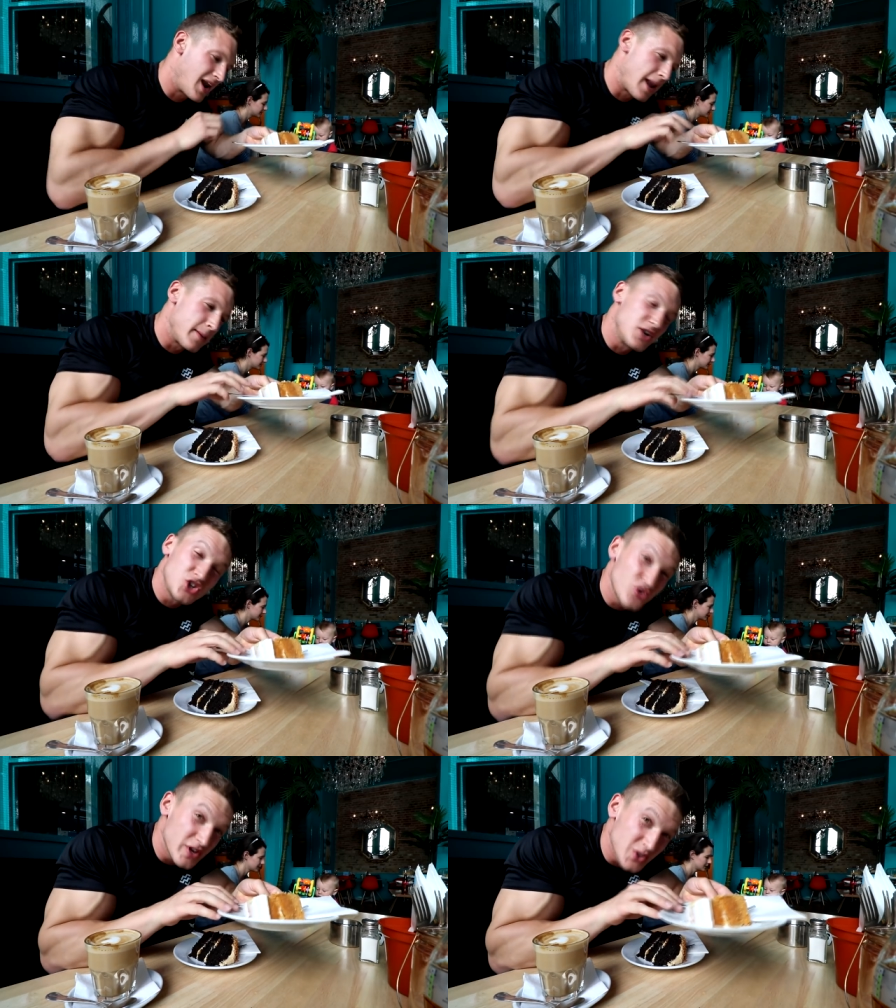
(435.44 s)
a lemon
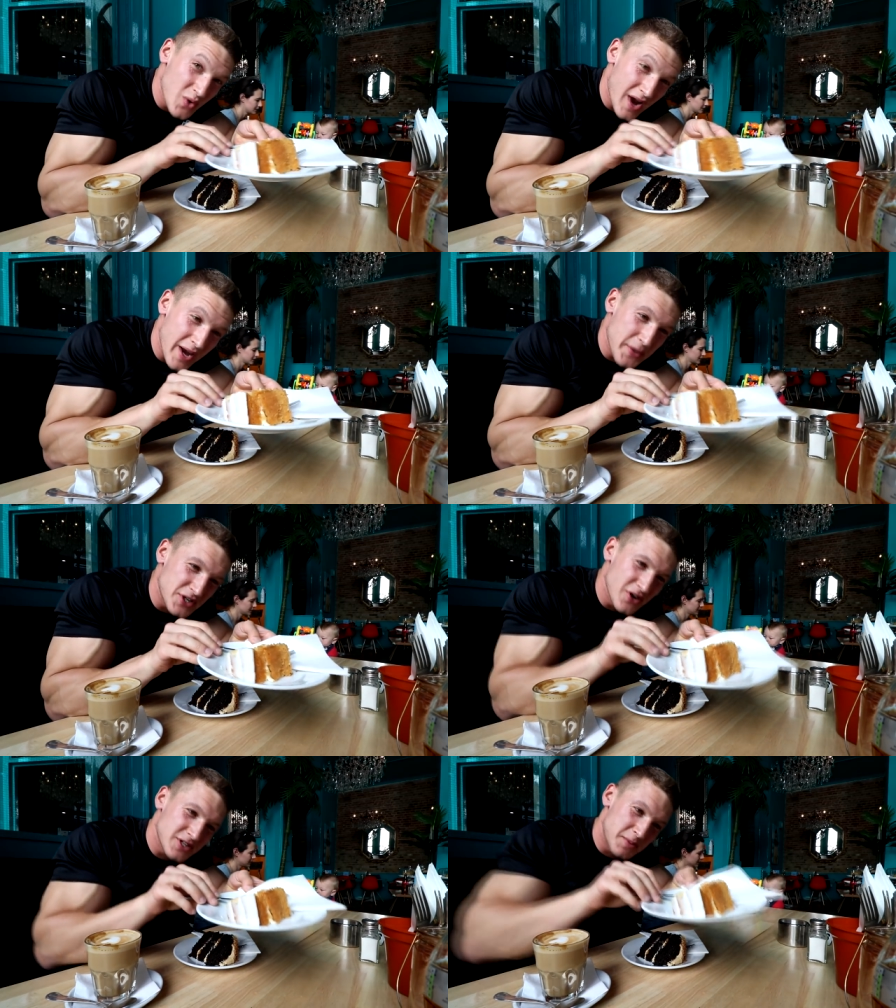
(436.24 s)
drizzle cake, which
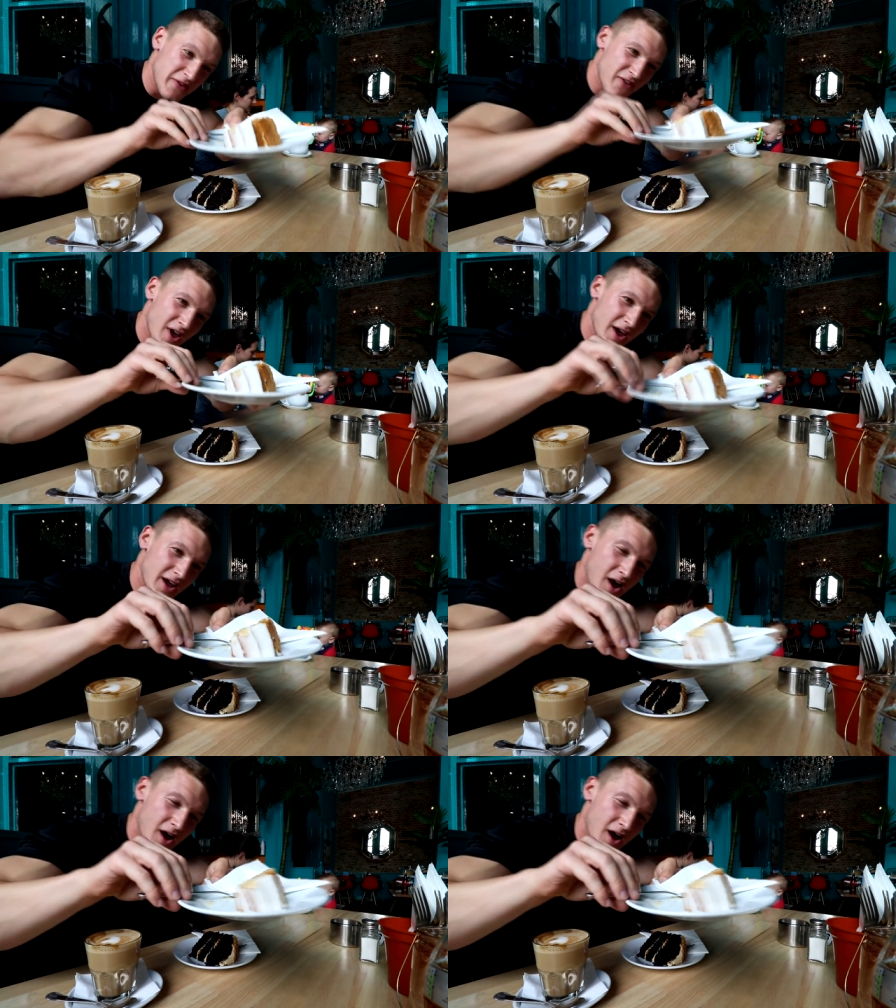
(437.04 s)
looks, to be fair,